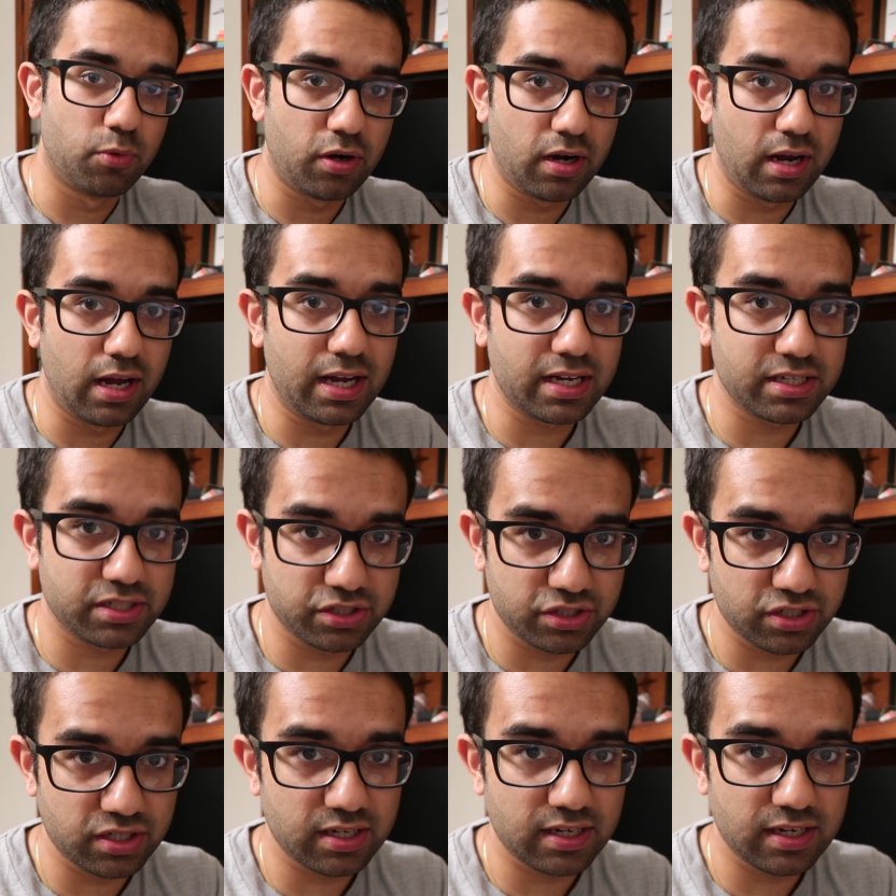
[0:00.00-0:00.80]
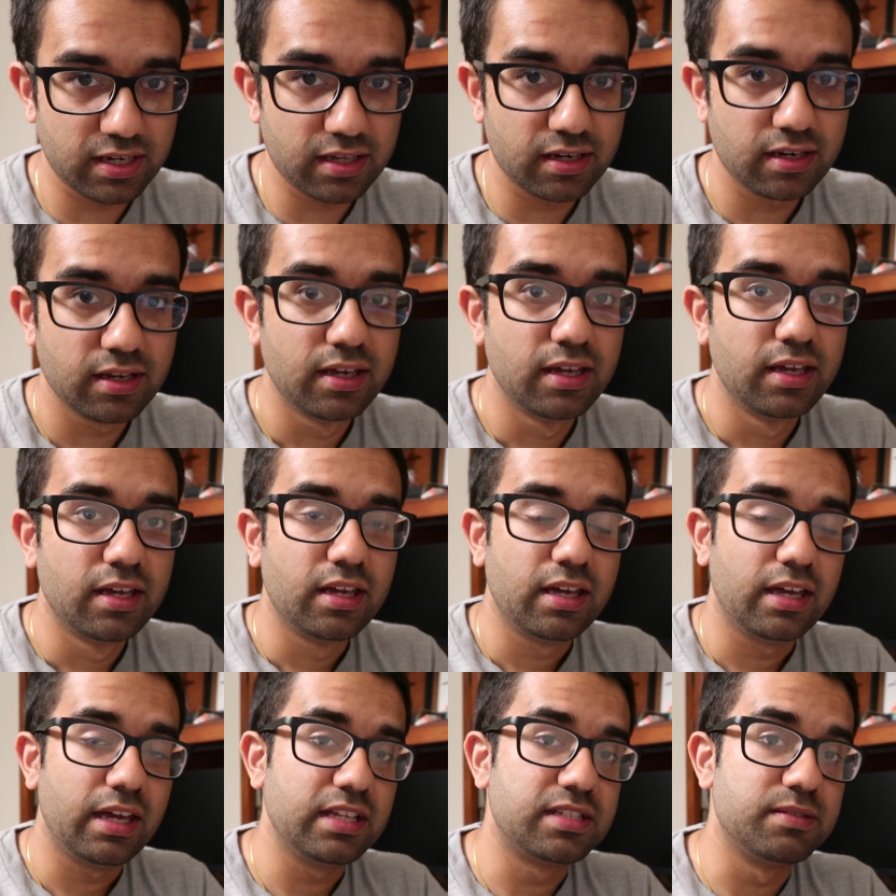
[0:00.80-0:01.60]
more oxygen in
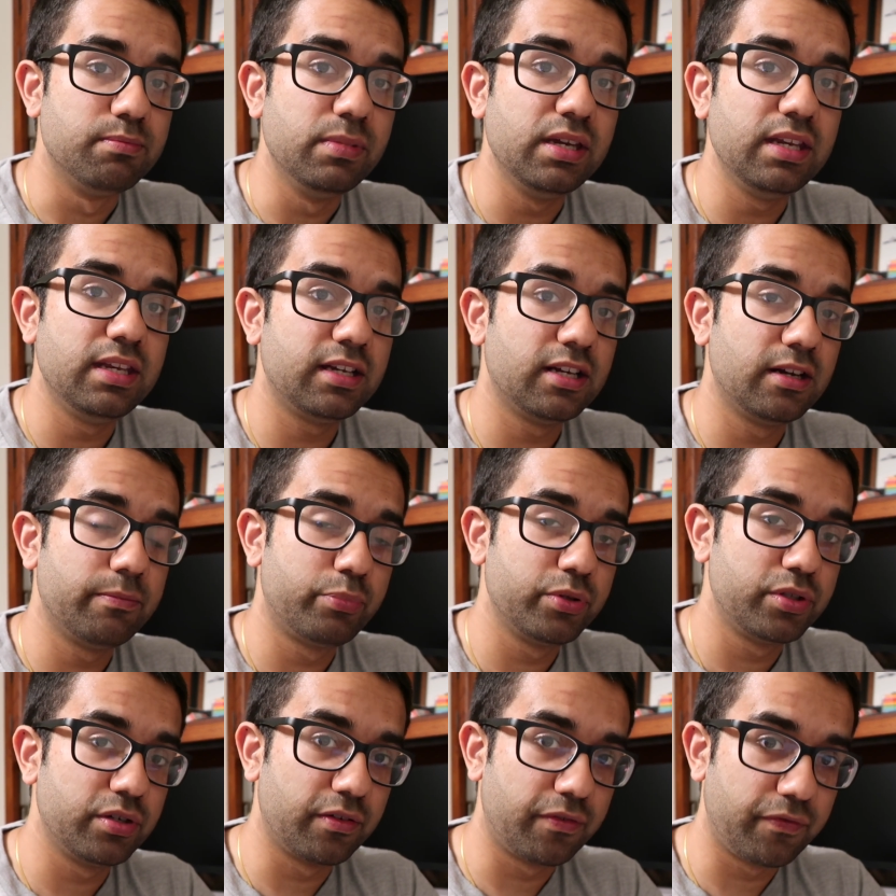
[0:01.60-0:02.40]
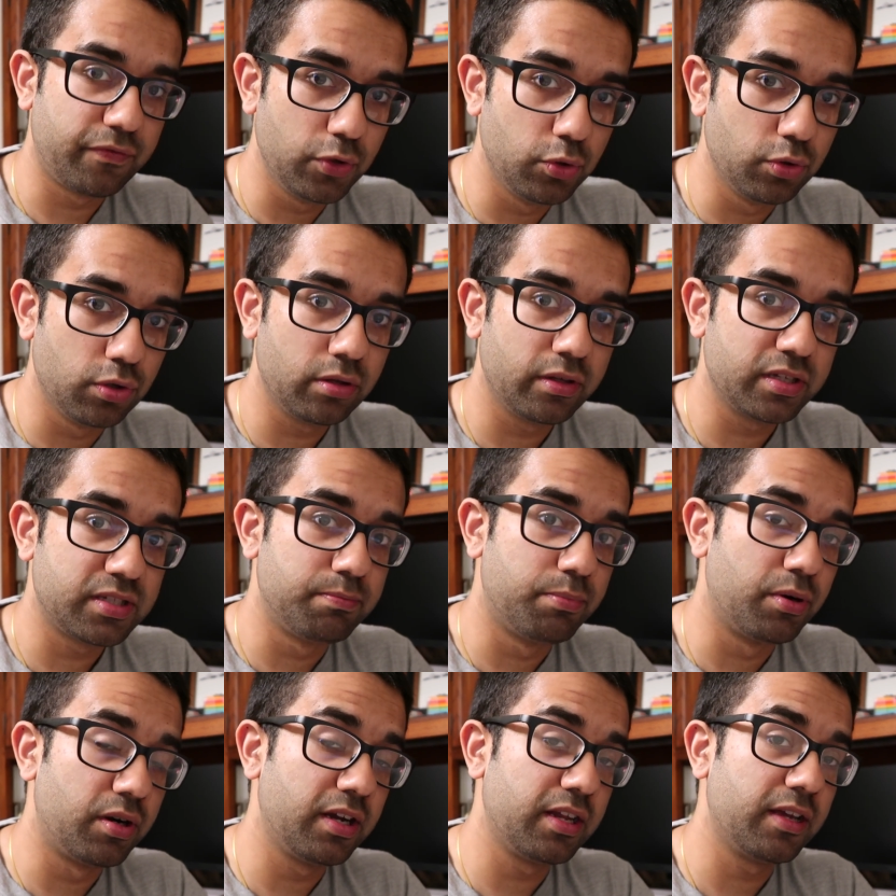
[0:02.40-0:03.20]
it, it's meeting up with your fuel,
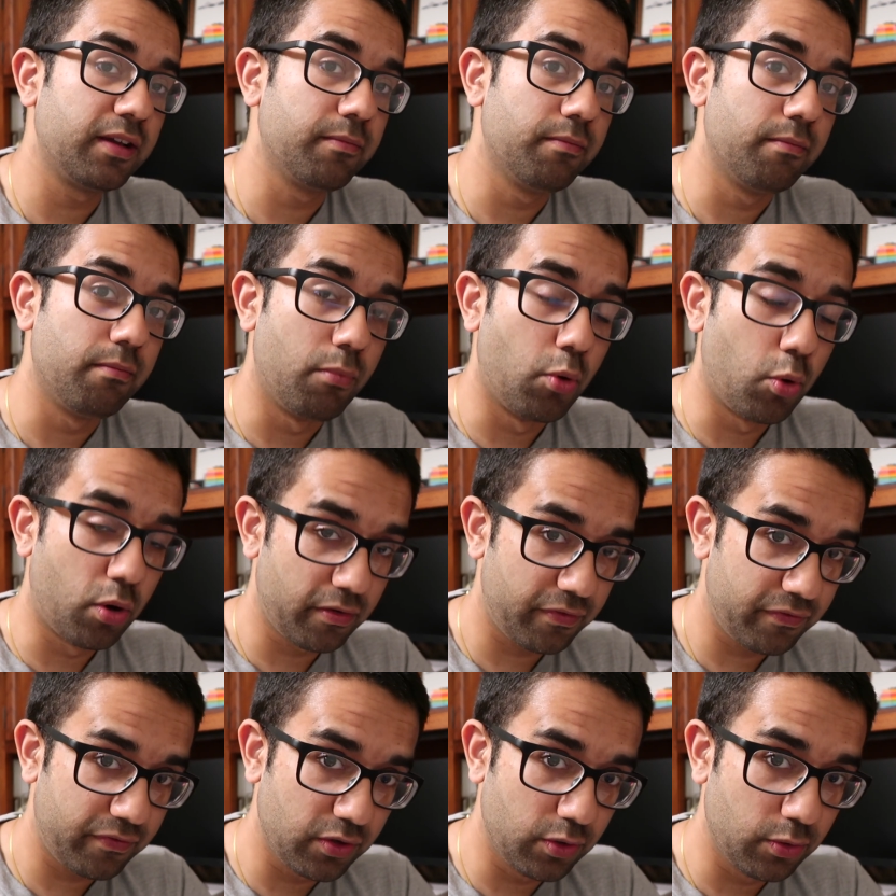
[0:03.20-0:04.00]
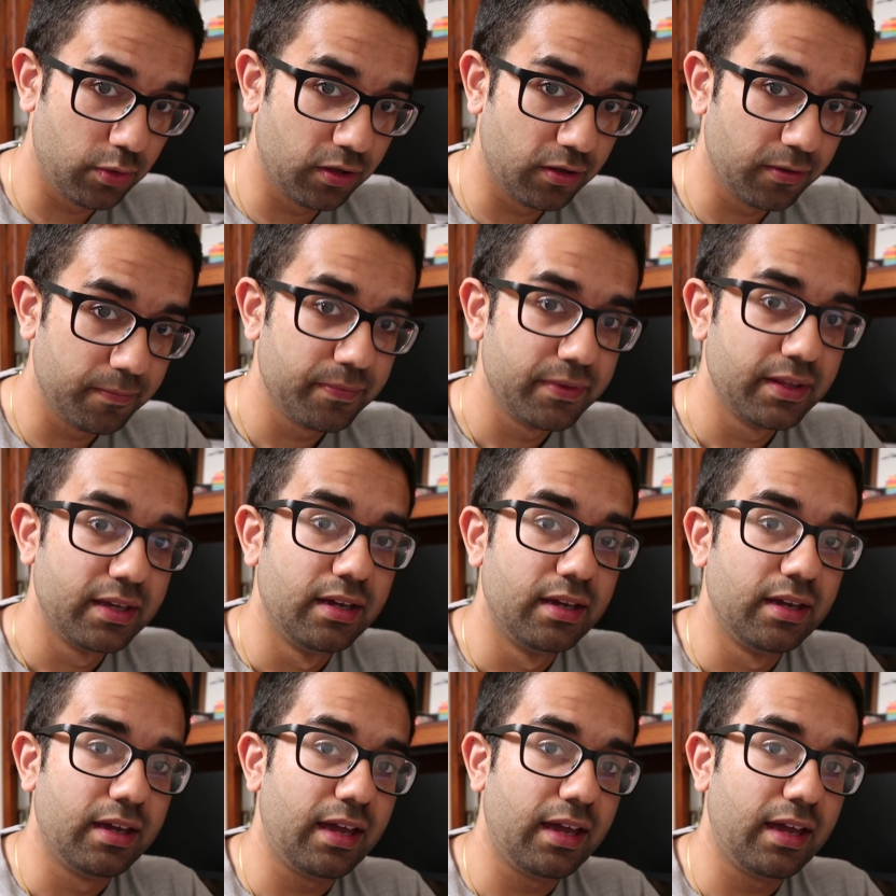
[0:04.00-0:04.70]
it's burning more fuel,